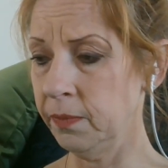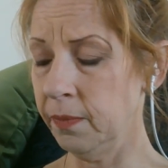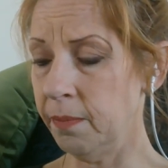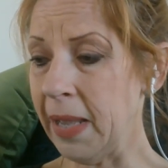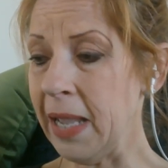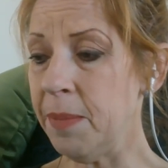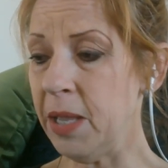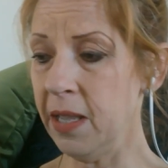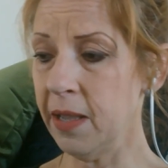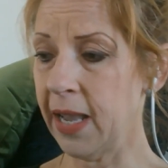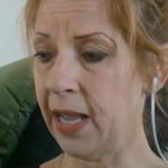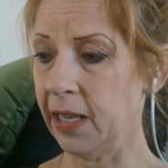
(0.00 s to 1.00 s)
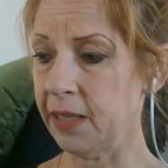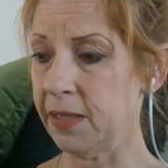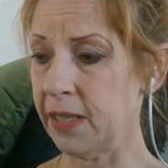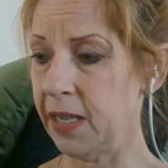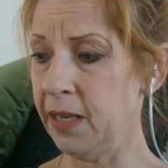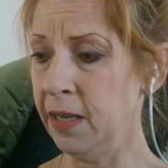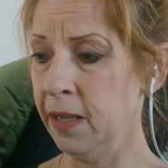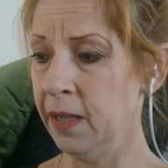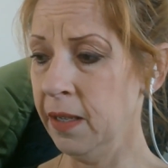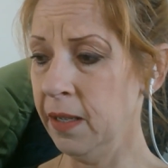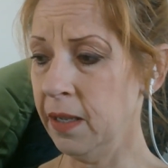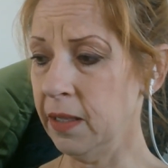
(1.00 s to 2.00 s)
"Maybe," Alex said.
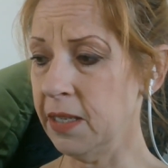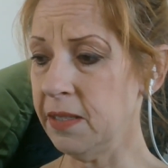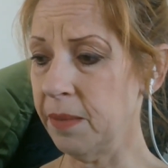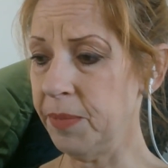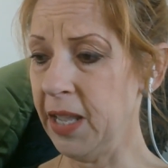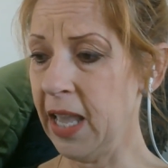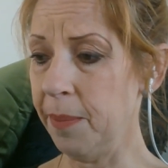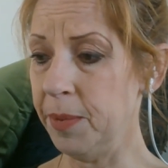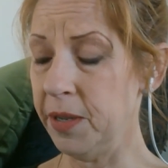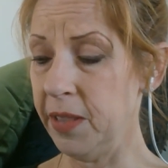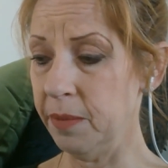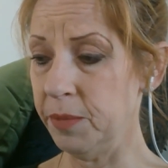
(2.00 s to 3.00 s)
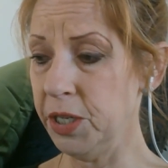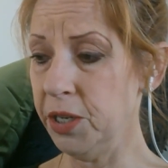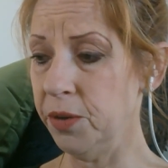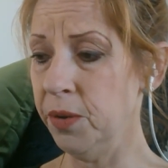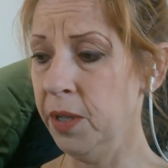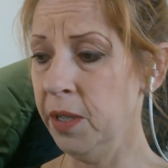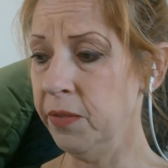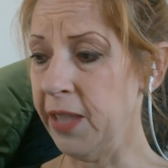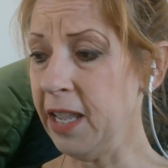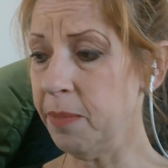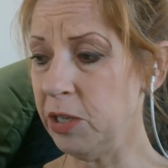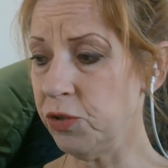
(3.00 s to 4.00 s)
"Unless something happened to them too. They
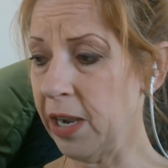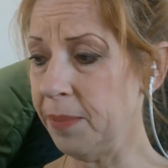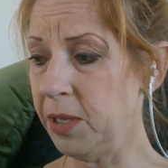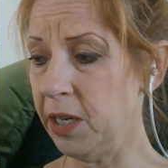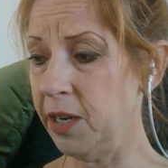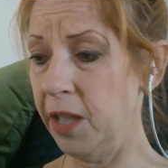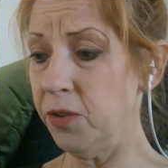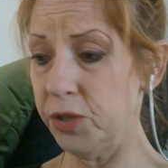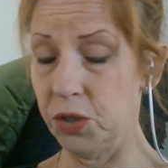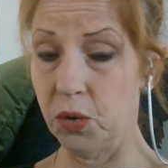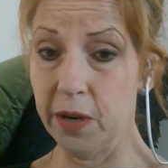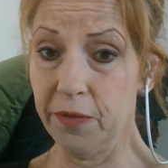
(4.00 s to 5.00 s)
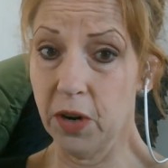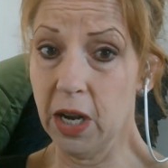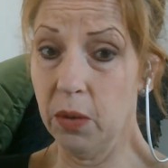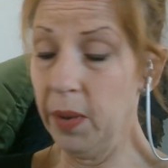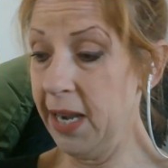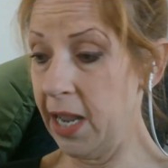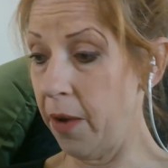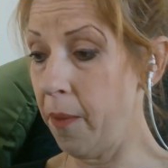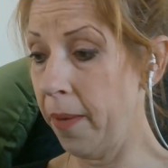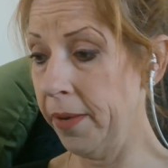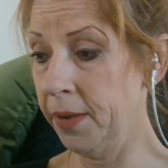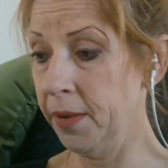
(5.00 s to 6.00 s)
could be trapped in another story for all we know."
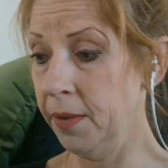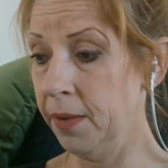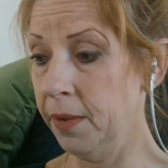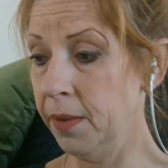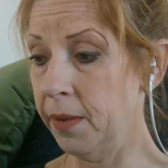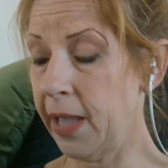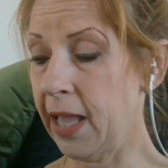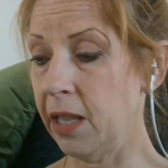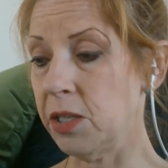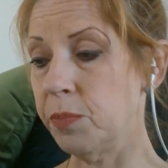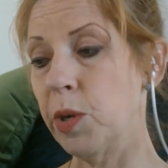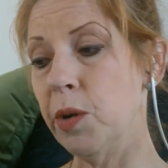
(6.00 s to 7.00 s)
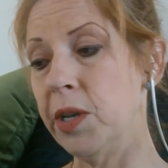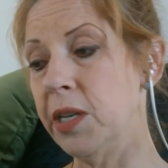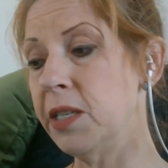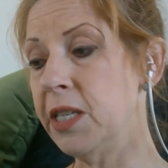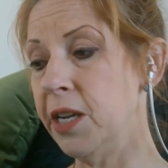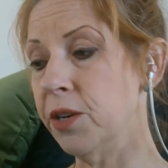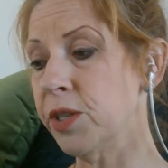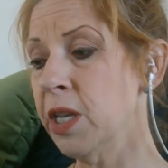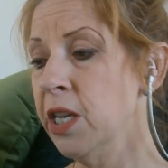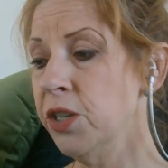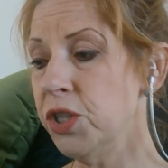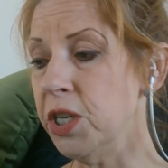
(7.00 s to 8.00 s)
Alex broke into tears.
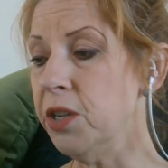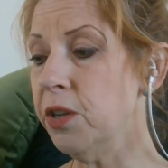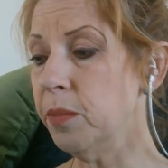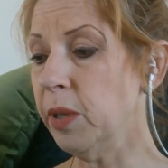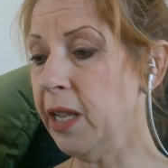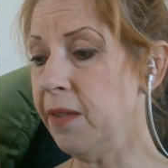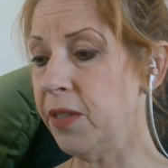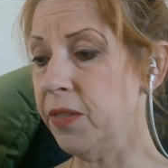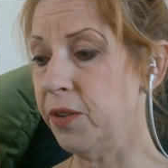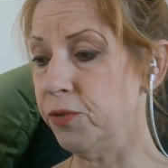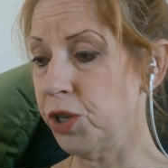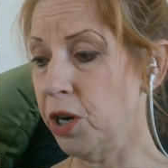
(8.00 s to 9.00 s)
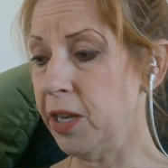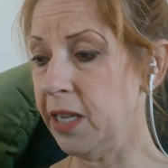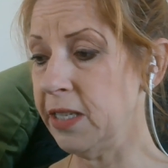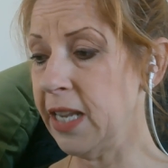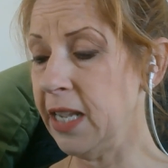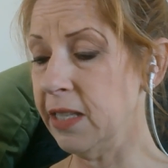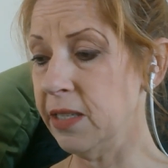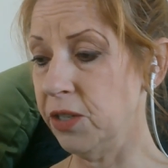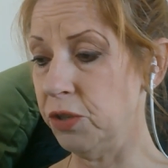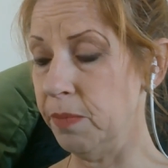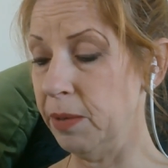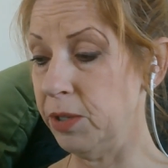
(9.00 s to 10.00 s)
She couldn't believe that their journey had taken such
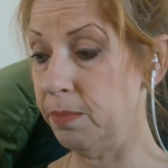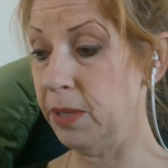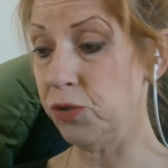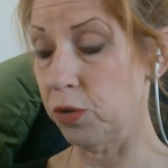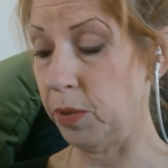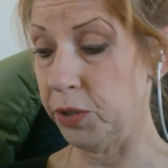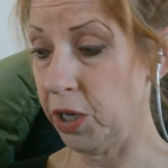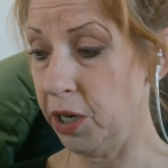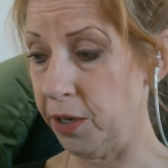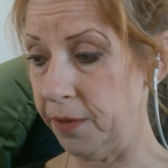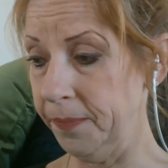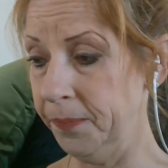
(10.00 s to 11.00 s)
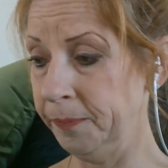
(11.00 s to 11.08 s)
a miserable turn.